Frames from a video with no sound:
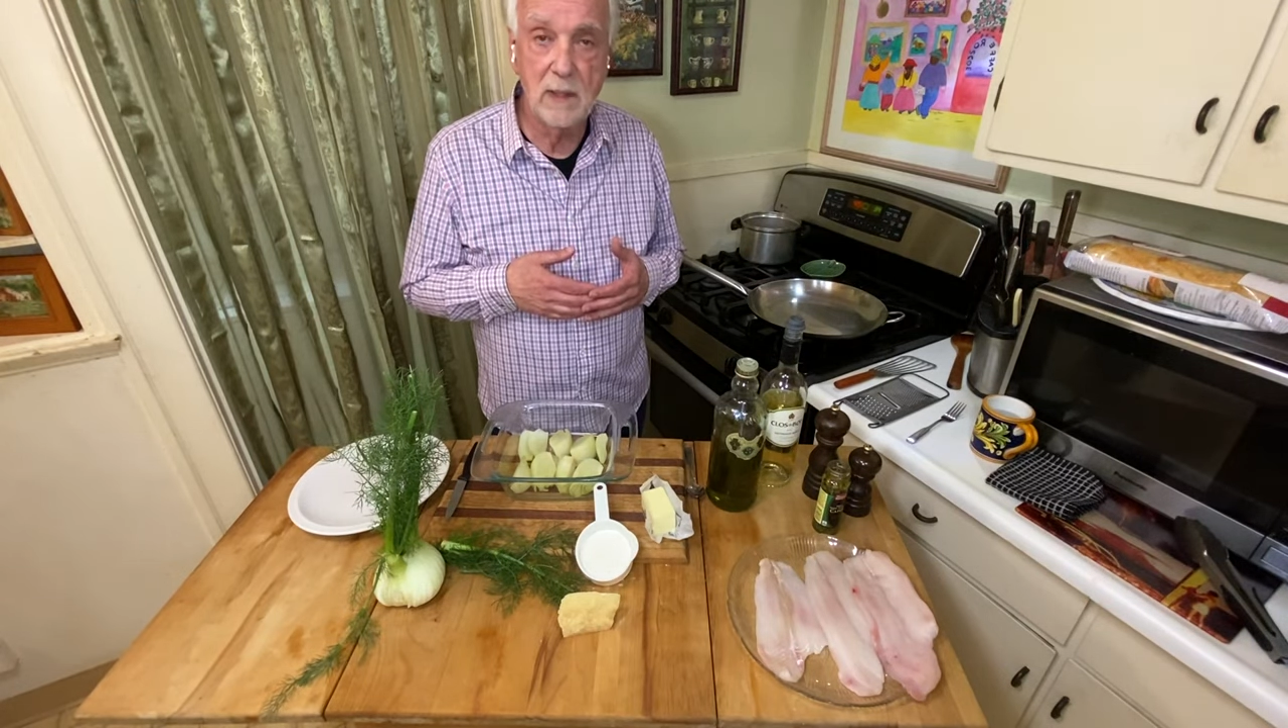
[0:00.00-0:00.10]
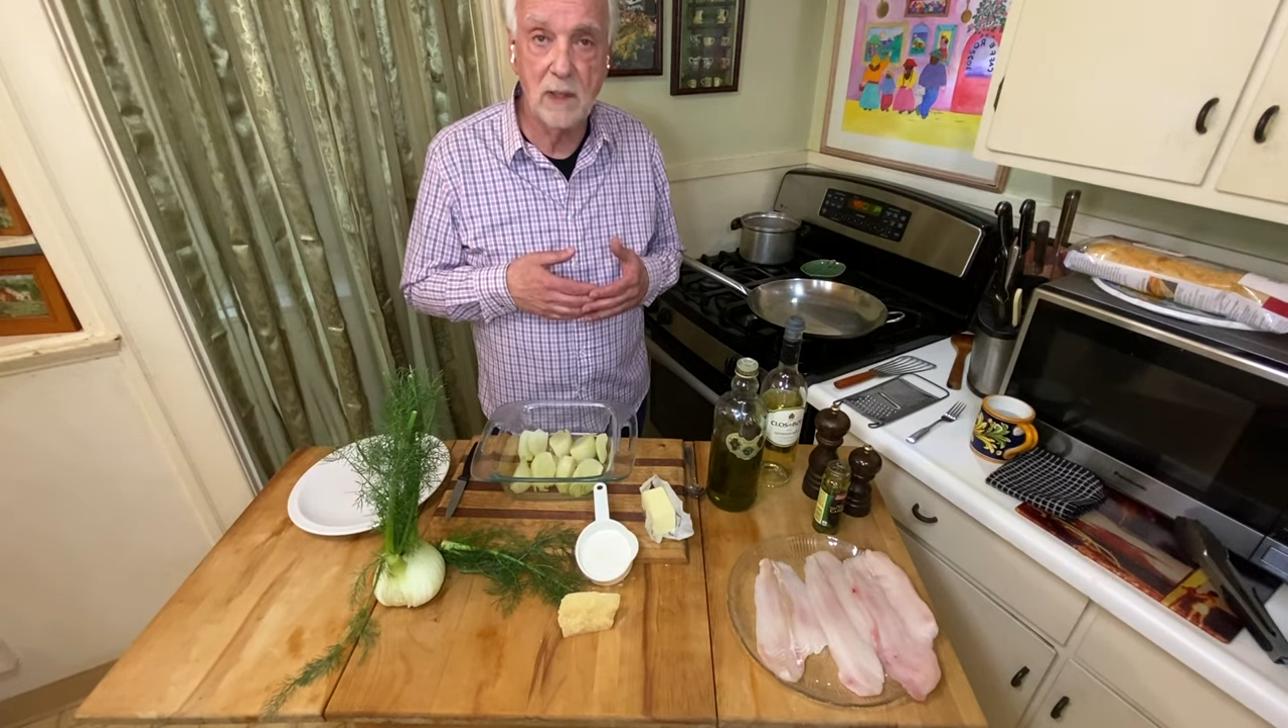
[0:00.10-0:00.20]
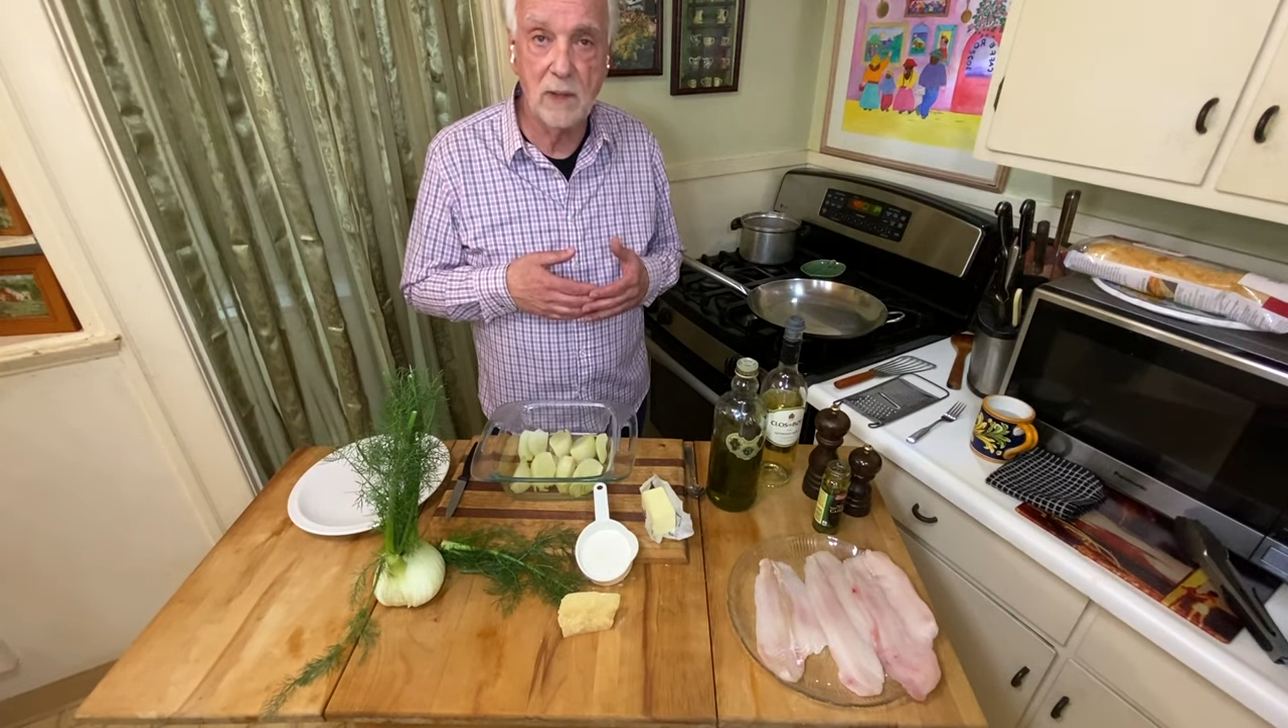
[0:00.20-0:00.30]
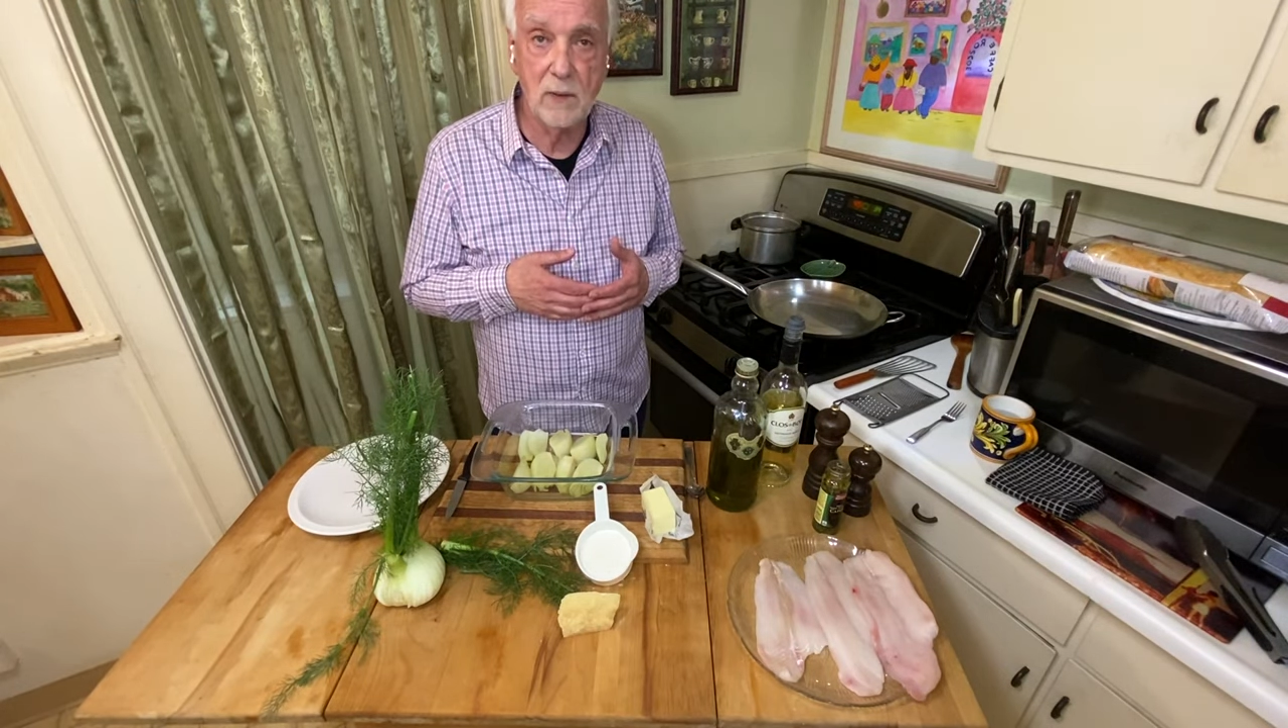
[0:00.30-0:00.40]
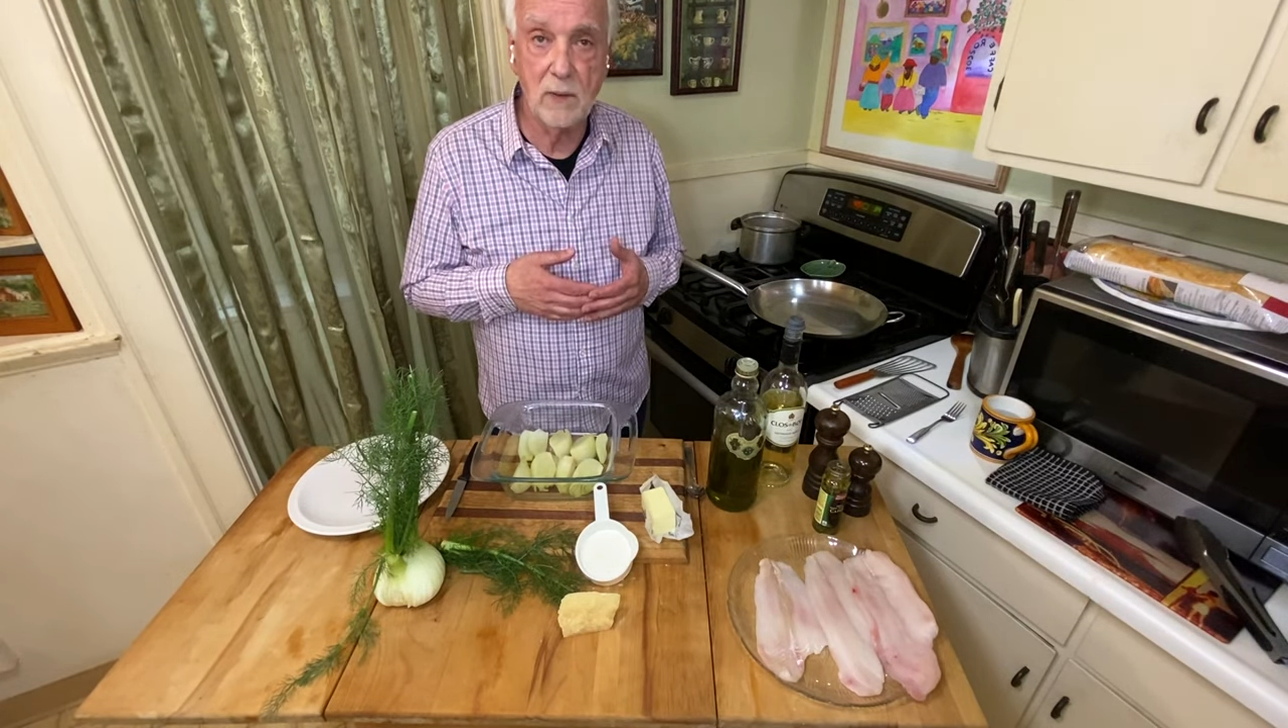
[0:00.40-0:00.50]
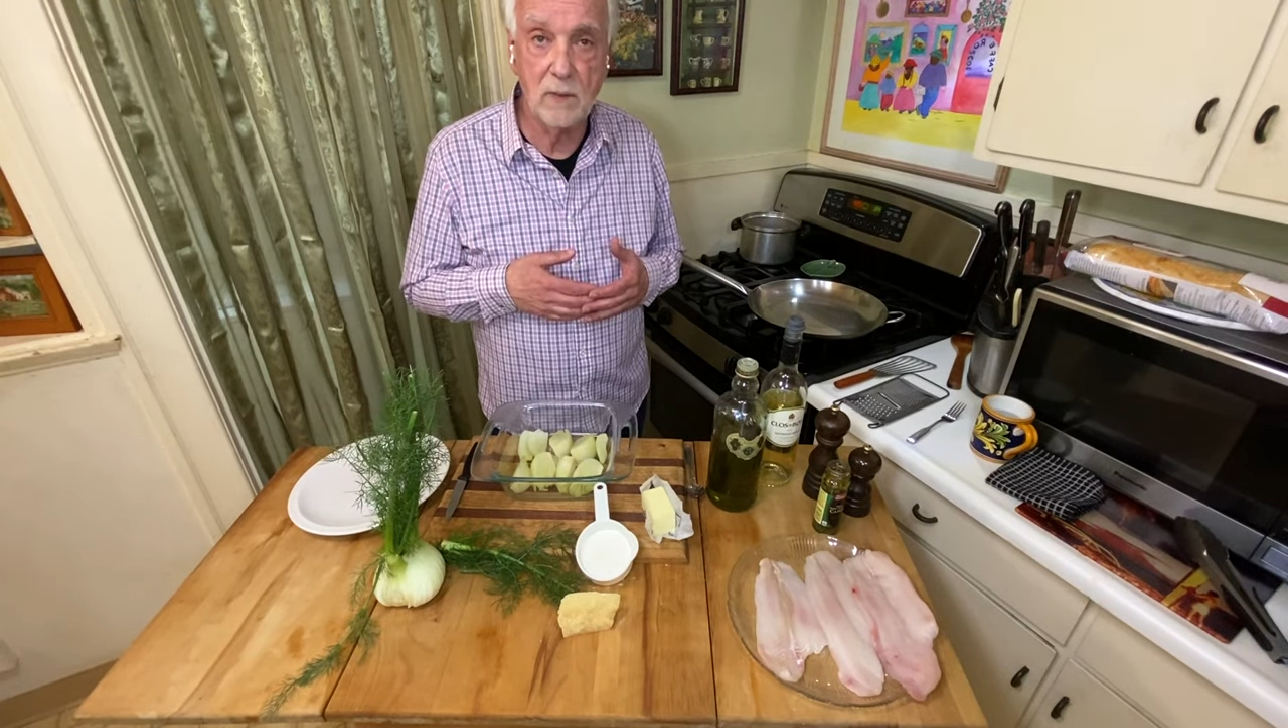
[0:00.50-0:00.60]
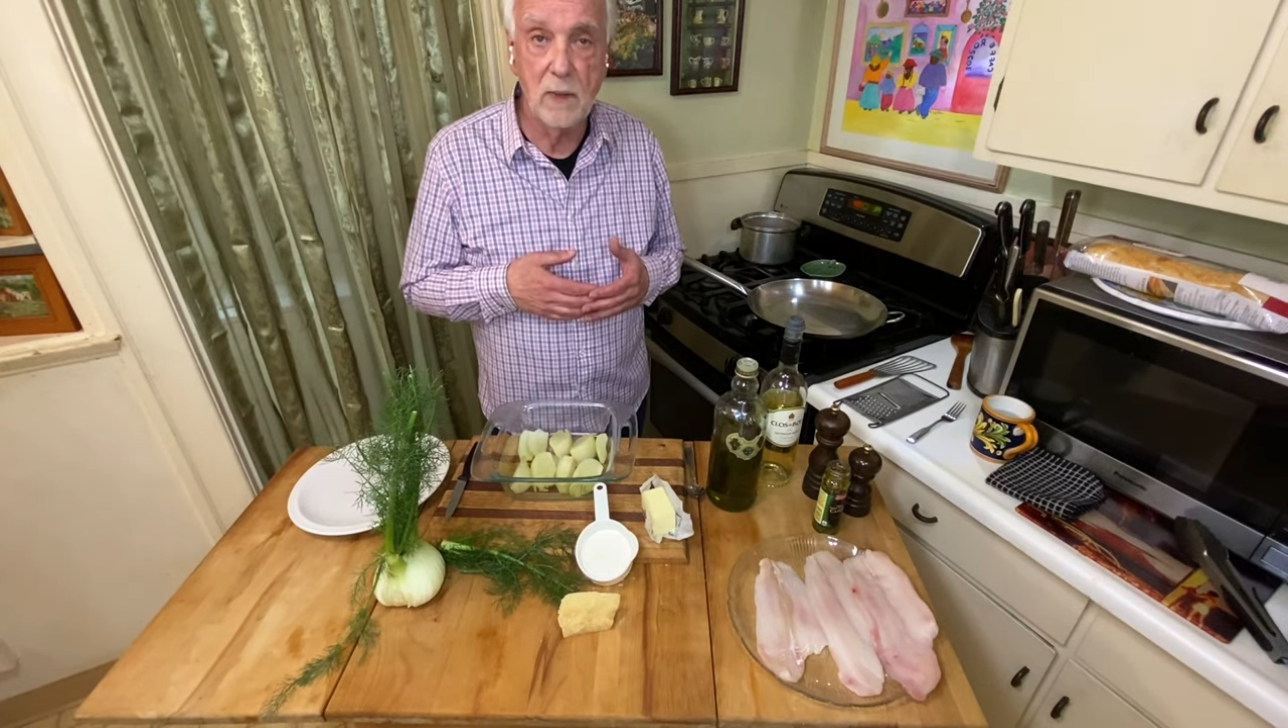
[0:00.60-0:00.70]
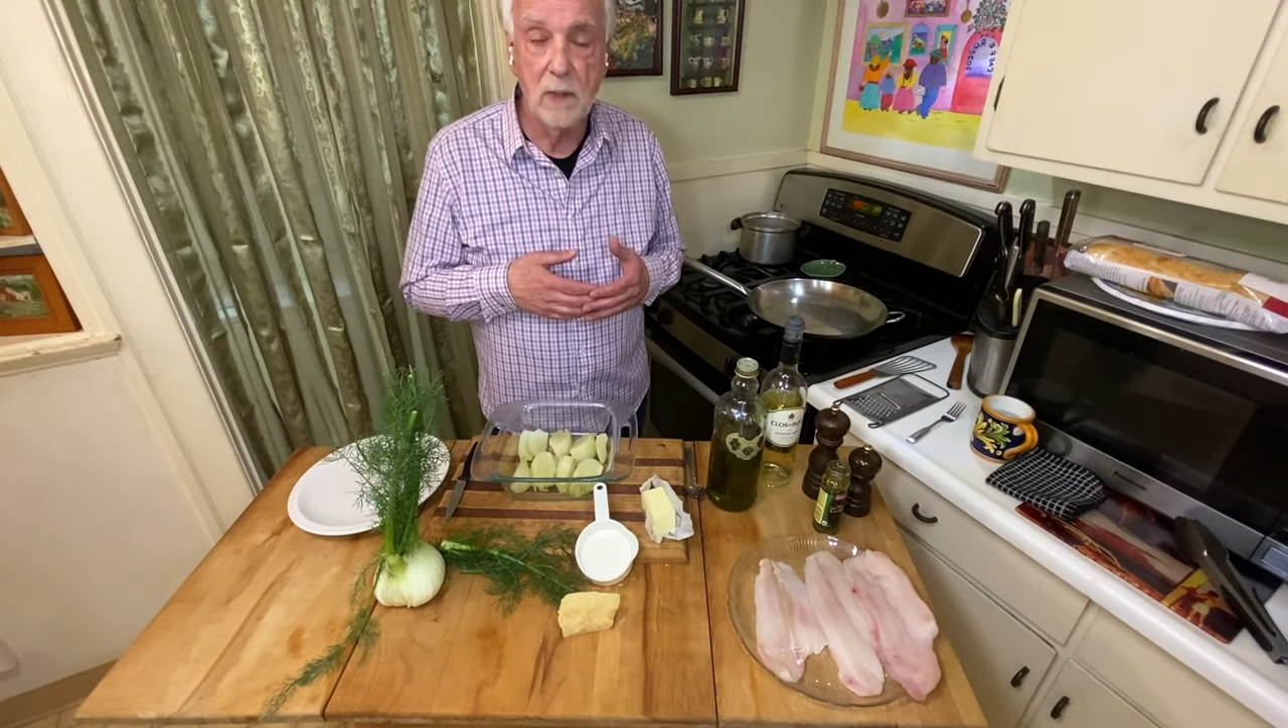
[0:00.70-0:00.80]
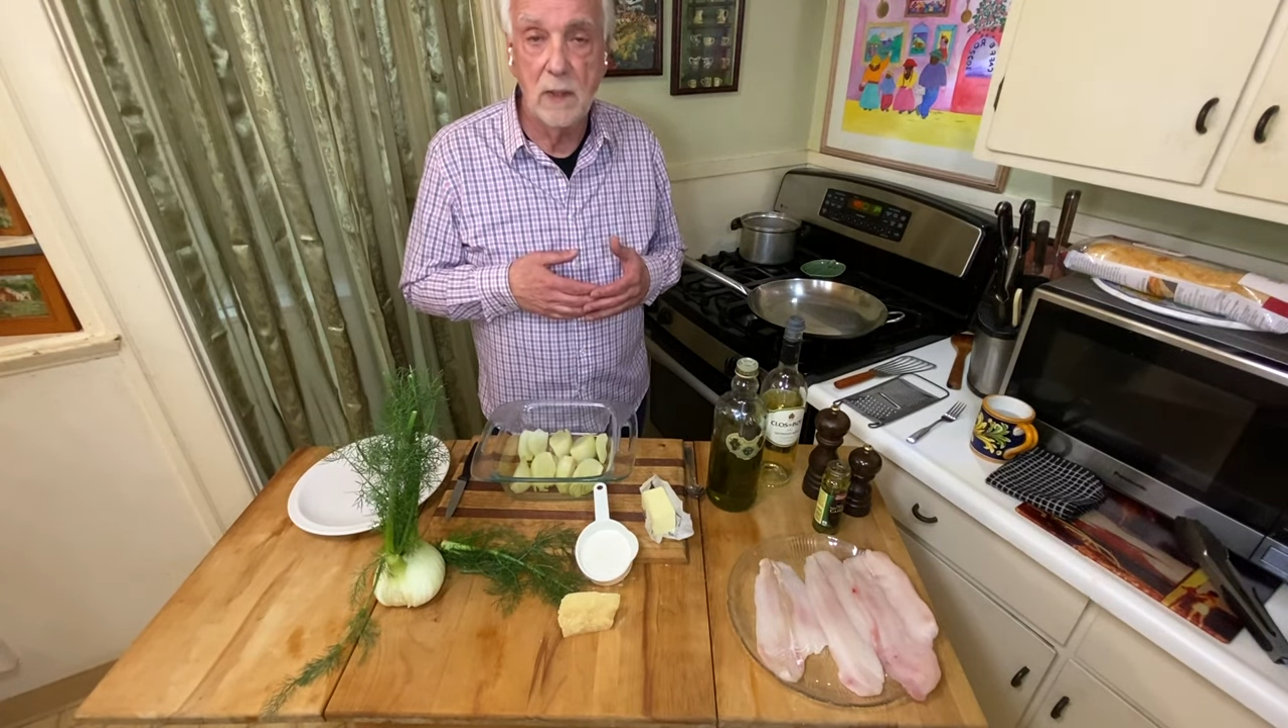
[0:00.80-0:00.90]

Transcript: So